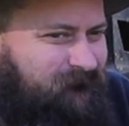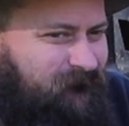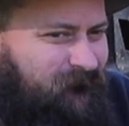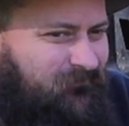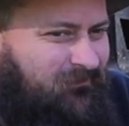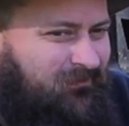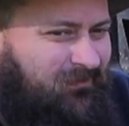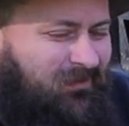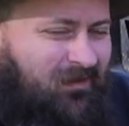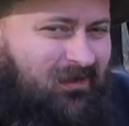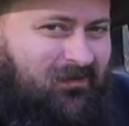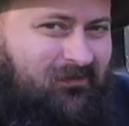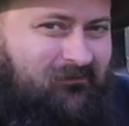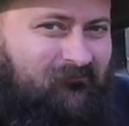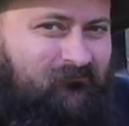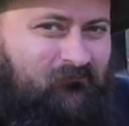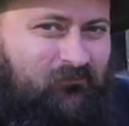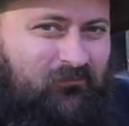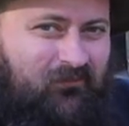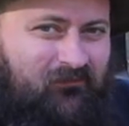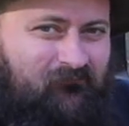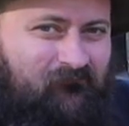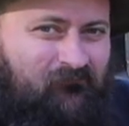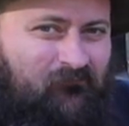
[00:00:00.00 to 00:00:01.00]
you can't
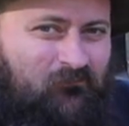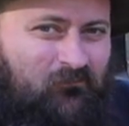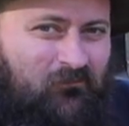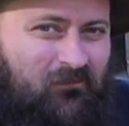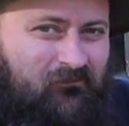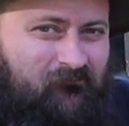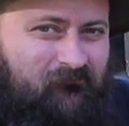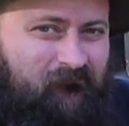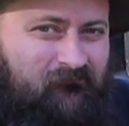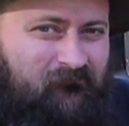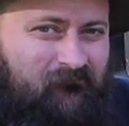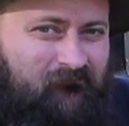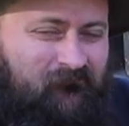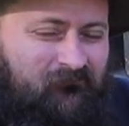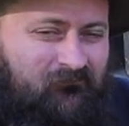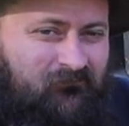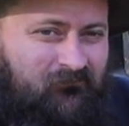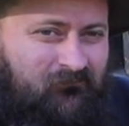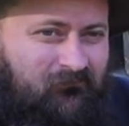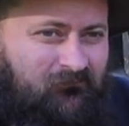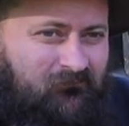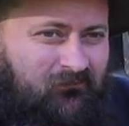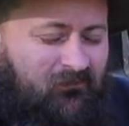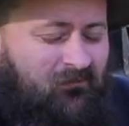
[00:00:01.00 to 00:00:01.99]
expect too much,
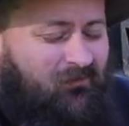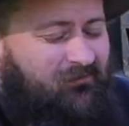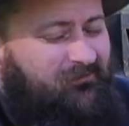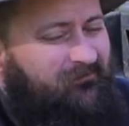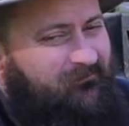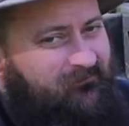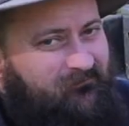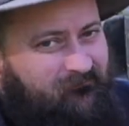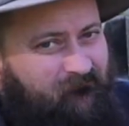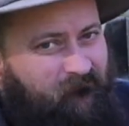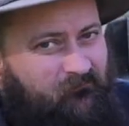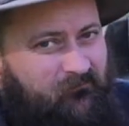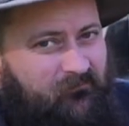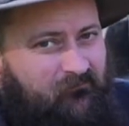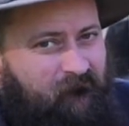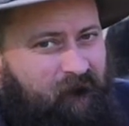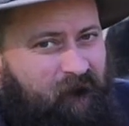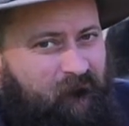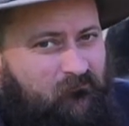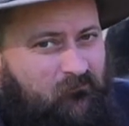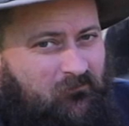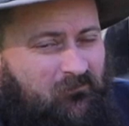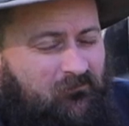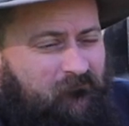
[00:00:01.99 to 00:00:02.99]
and I didn't expect
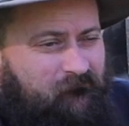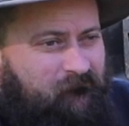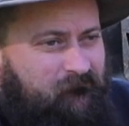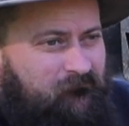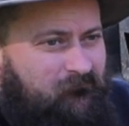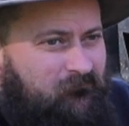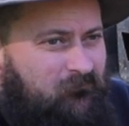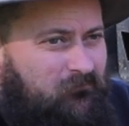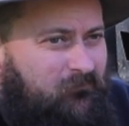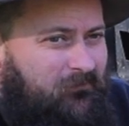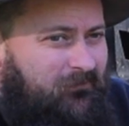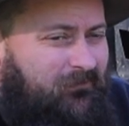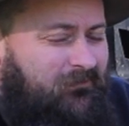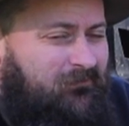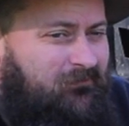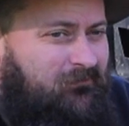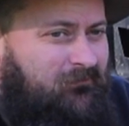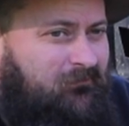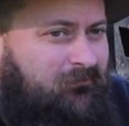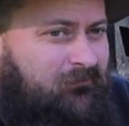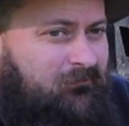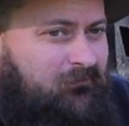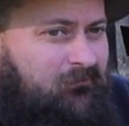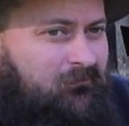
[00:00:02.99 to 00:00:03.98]
too much, but
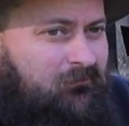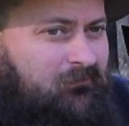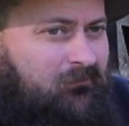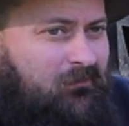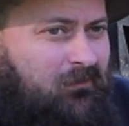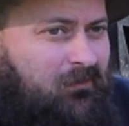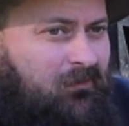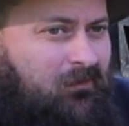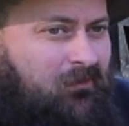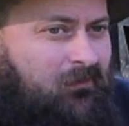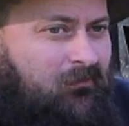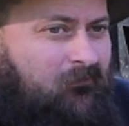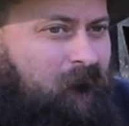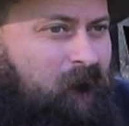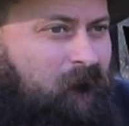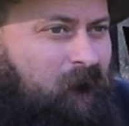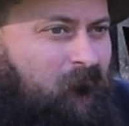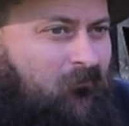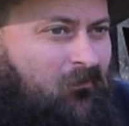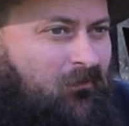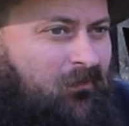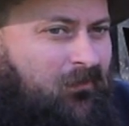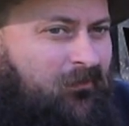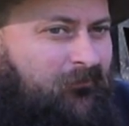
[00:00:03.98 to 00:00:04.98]

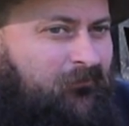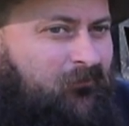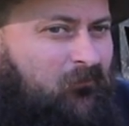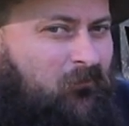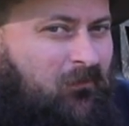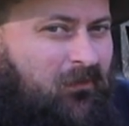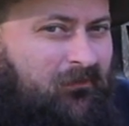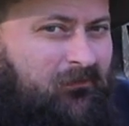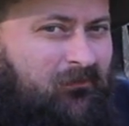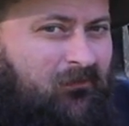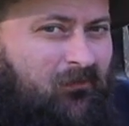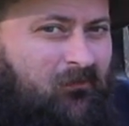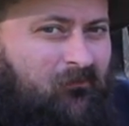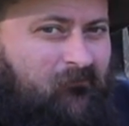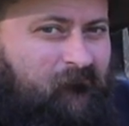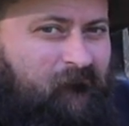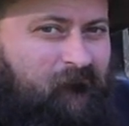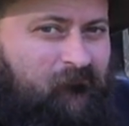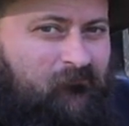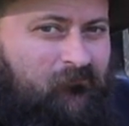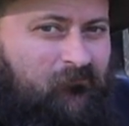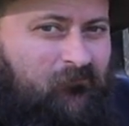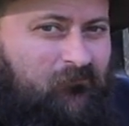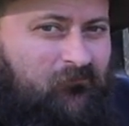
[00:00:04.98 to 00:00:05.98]
I had the money going
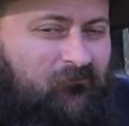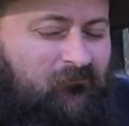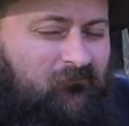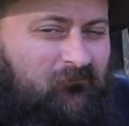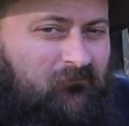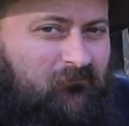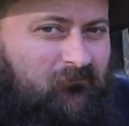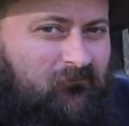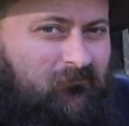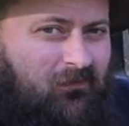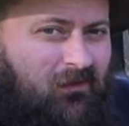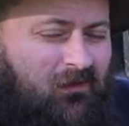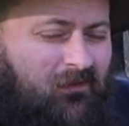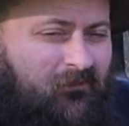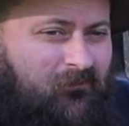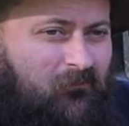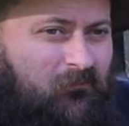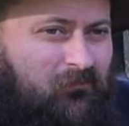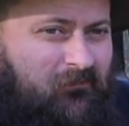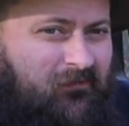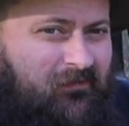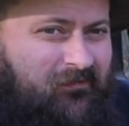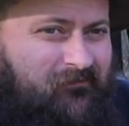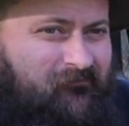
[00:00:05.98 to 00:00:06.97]
to
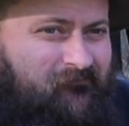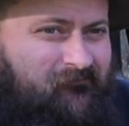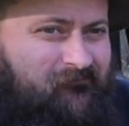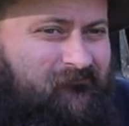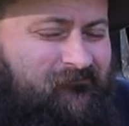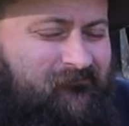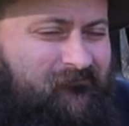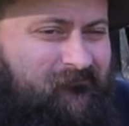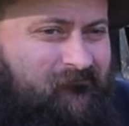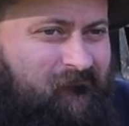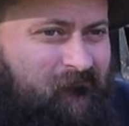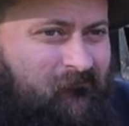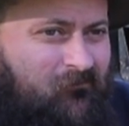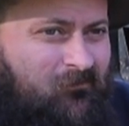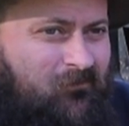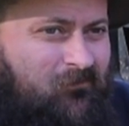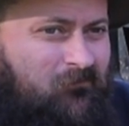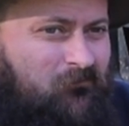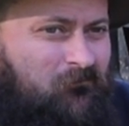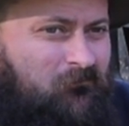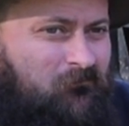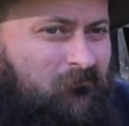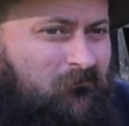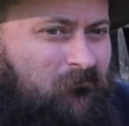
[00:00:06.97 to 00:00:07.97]
other places at the
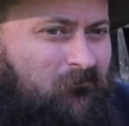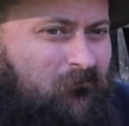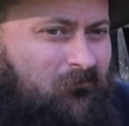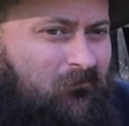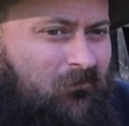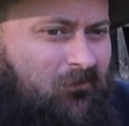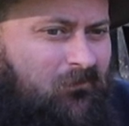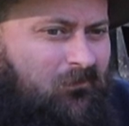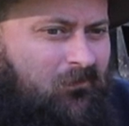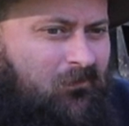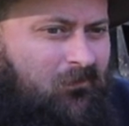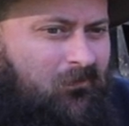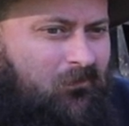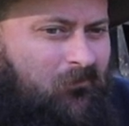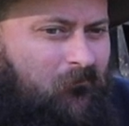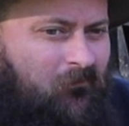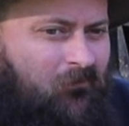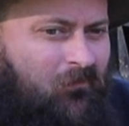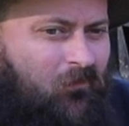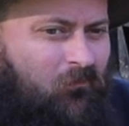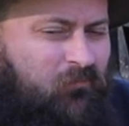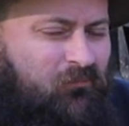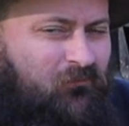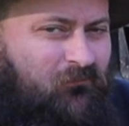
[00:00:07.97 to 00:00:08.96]
time, and
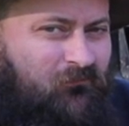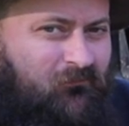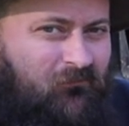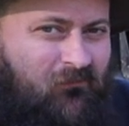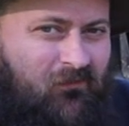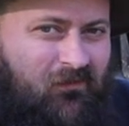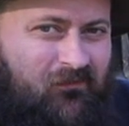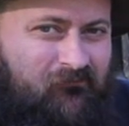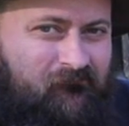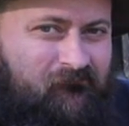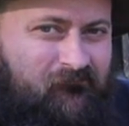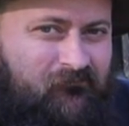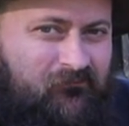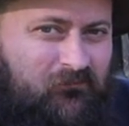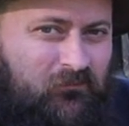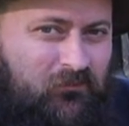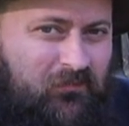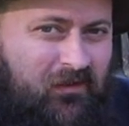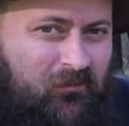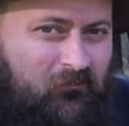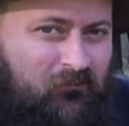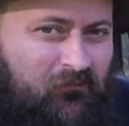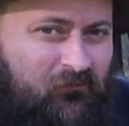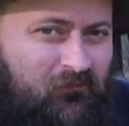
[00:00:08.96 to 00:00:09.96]
I put lights on the
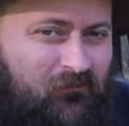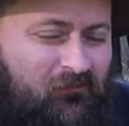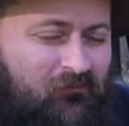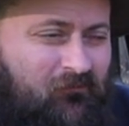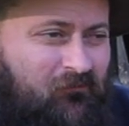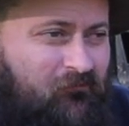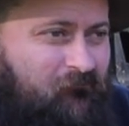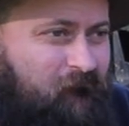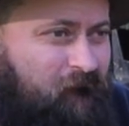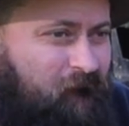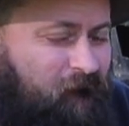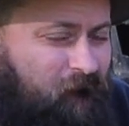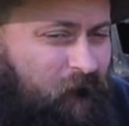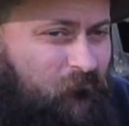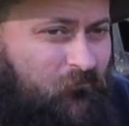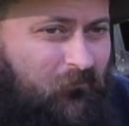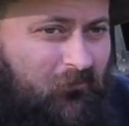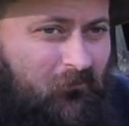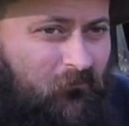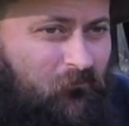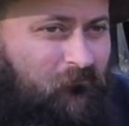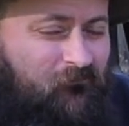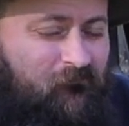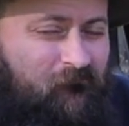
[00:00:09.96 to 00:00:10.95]
back burner and just
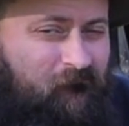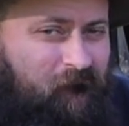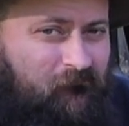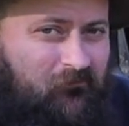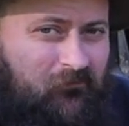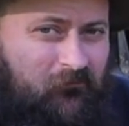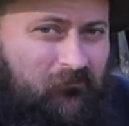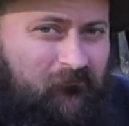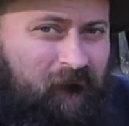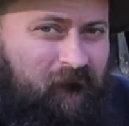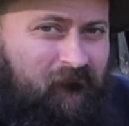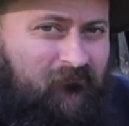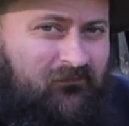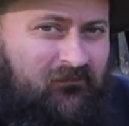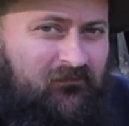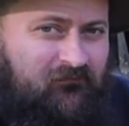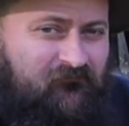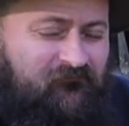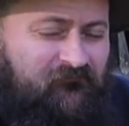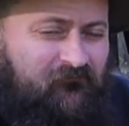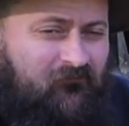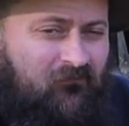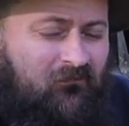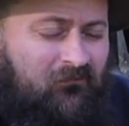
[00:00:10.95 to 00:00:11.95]
went with the cheapest I
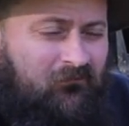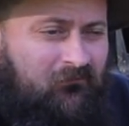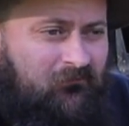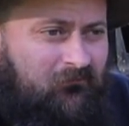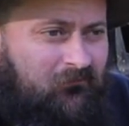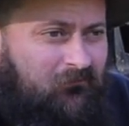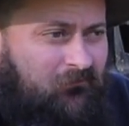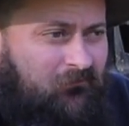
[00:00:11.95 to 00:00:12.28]
could find.